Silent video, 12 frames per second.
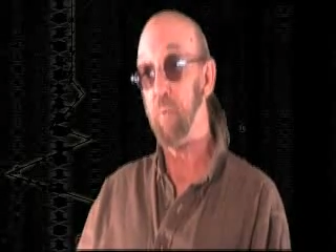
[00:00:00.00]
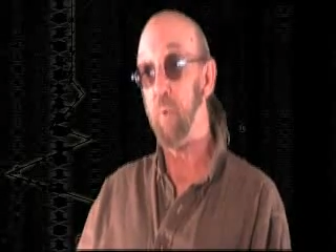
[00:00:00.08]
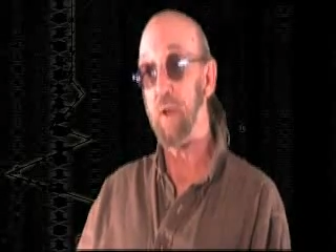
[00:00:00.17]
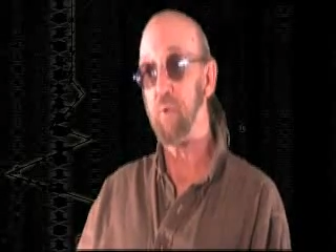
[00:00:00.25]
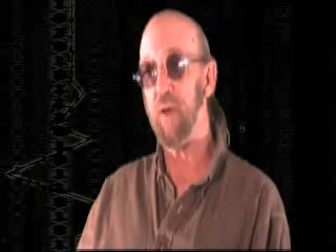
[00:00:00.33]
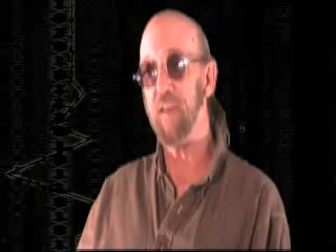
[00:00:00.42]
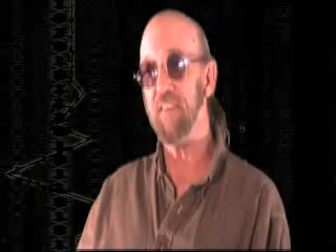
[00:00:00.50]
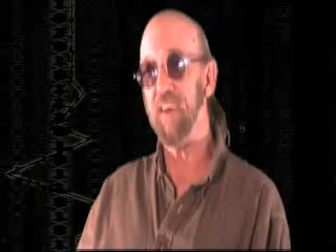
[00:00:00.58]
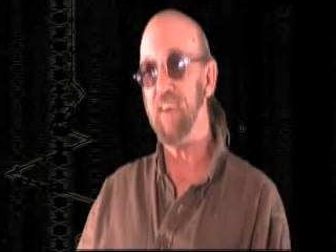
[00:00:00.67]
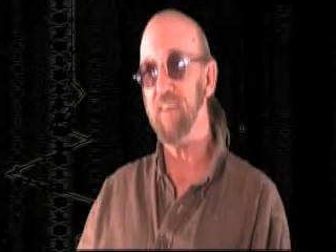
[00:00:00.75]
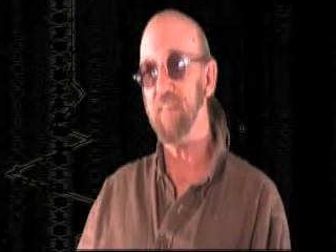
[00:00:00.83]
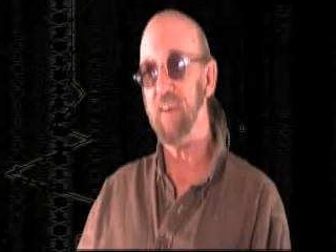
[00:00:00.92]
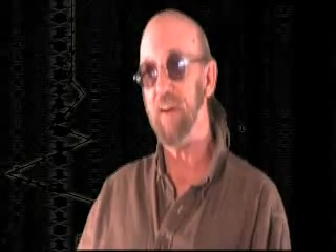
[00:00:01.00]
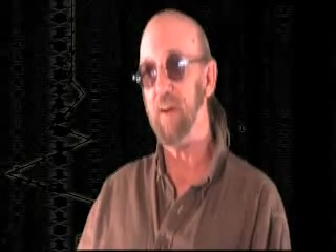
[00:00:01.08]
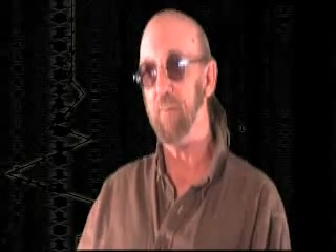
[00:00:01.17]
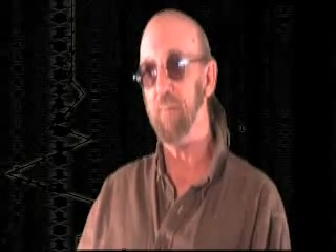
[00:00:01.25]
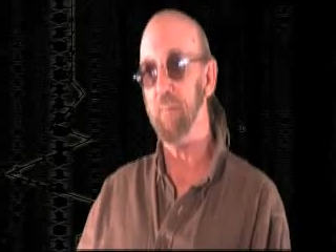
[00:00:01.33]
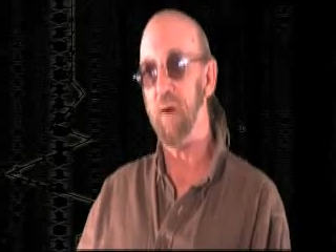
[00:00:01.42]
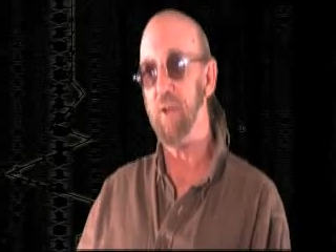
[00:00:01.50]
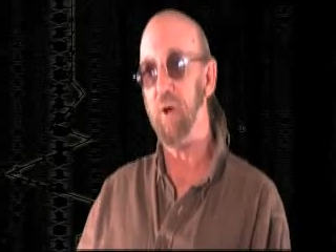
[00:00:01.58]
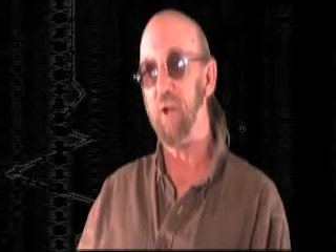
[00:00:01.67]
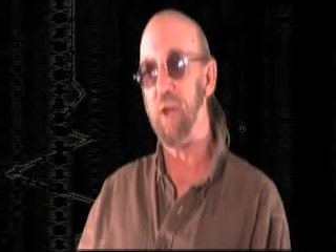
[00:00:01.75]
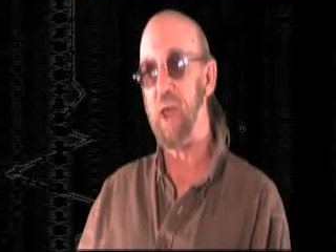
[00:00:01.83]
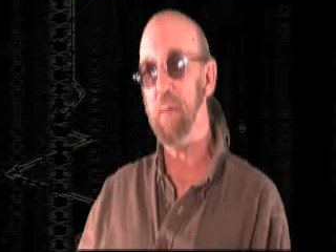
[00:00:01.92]
Went crazy. My
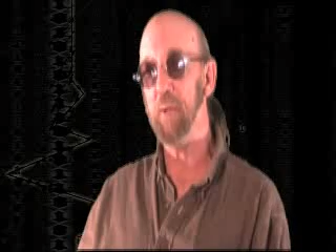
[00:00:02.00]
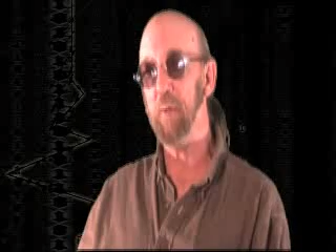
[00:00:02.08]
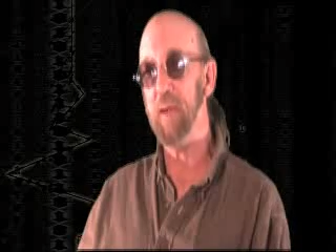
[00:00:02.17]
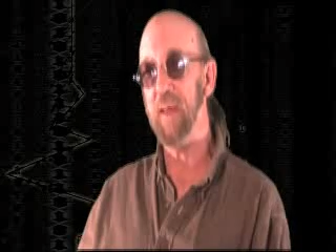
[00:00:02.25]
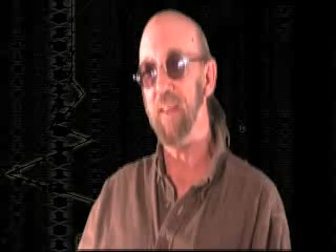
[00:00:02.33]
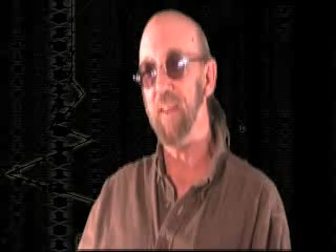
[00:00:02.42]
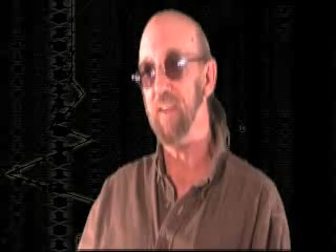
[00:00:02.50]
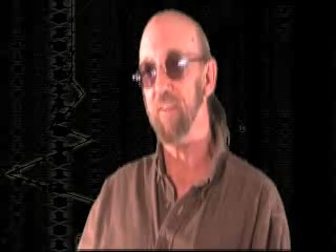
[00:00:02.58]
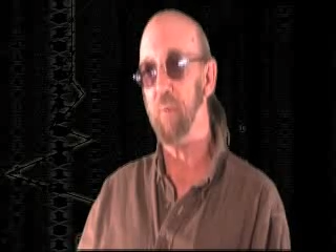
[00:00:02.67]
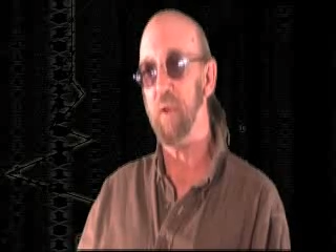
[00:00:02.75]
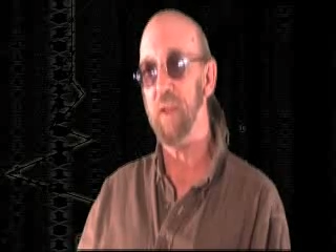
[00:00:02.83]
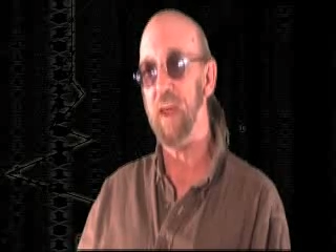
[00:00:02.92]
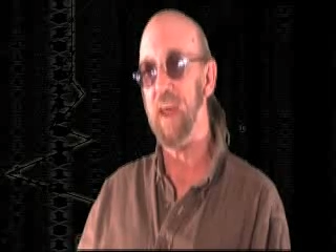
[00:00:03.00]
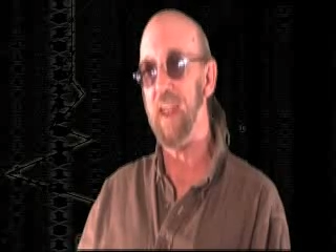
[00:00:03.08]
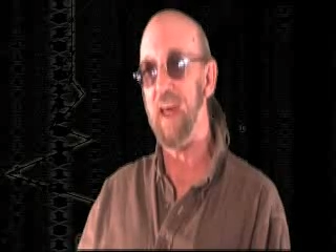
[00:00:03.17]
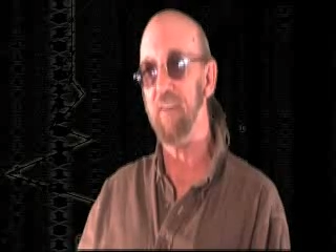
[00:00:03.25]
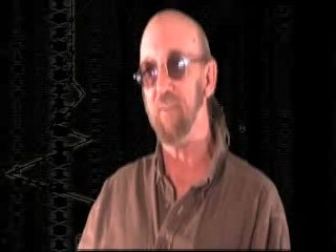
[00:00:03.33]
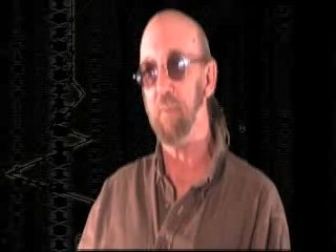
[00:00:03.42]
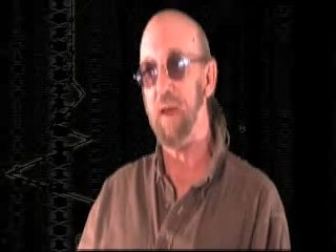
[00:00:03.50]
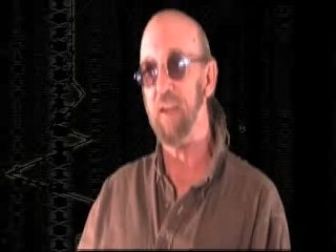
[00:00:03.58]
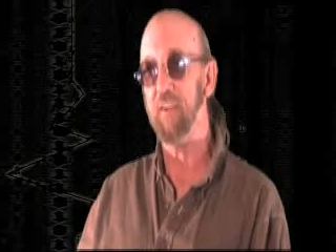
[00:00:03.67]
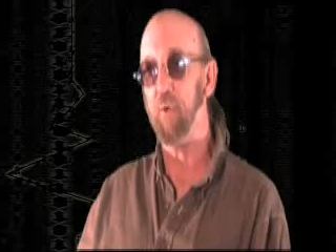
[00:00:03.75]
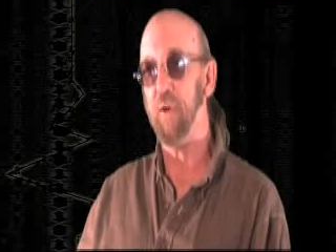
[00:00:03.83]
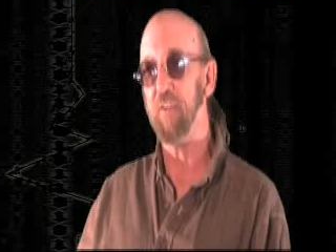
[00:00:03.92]
daughter came to me this one day and asked the
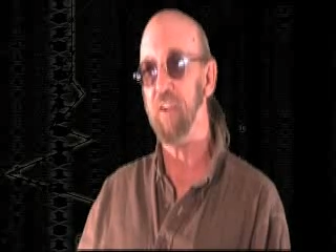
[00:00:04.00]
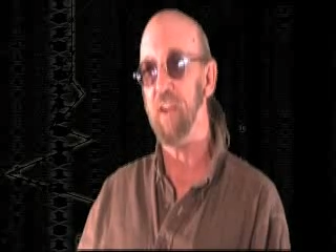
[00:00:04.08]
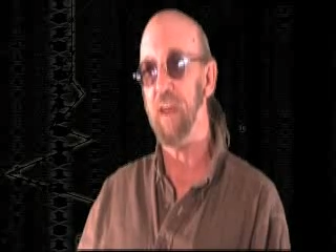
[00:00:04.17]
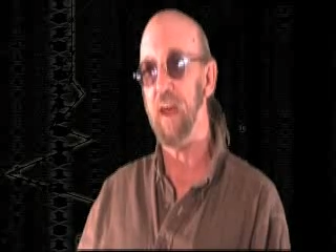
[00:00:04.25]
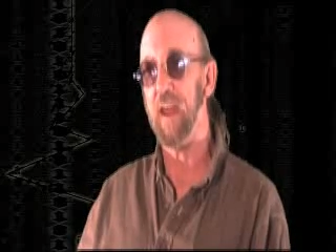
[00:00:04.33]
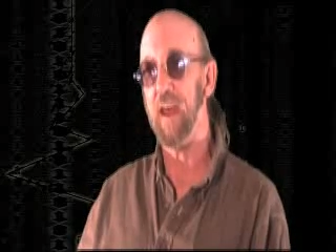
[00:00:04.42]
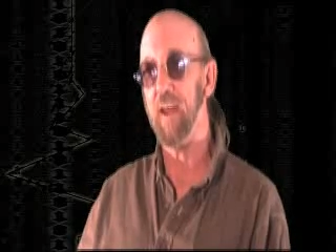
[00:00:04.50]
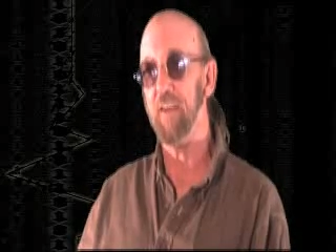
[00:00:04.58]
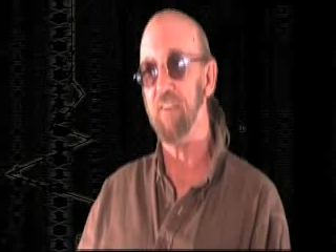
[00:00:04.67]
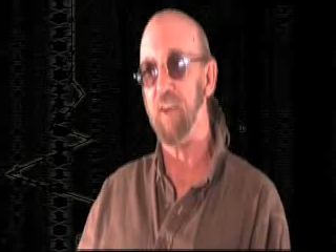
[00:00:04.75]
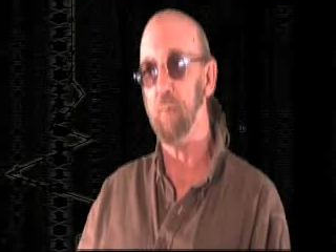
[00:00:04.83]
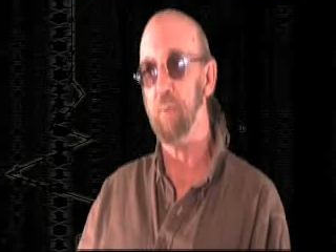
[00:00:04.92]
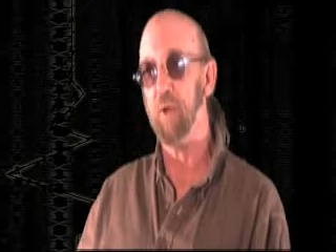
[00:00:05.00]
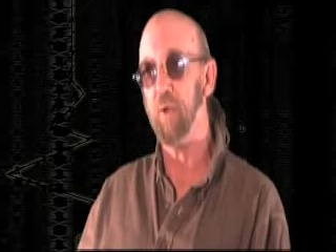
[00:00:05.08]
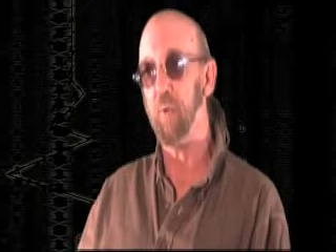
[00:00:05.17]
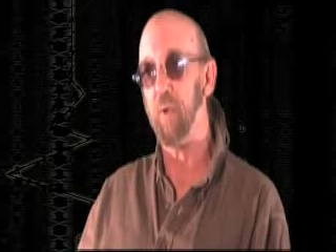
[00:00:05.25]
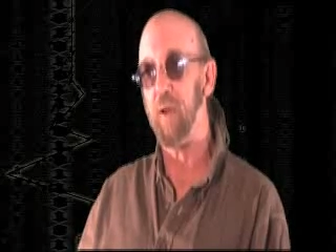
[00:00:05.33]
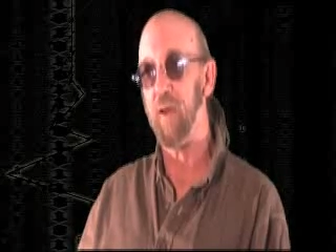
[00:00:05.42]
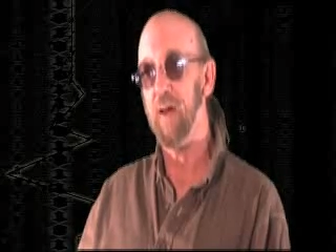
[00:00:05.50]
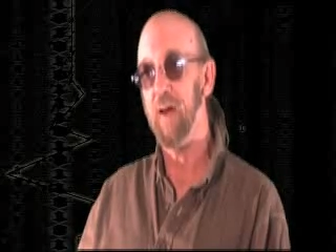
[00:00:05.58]
magic question, "Daddy, how does a computer work?"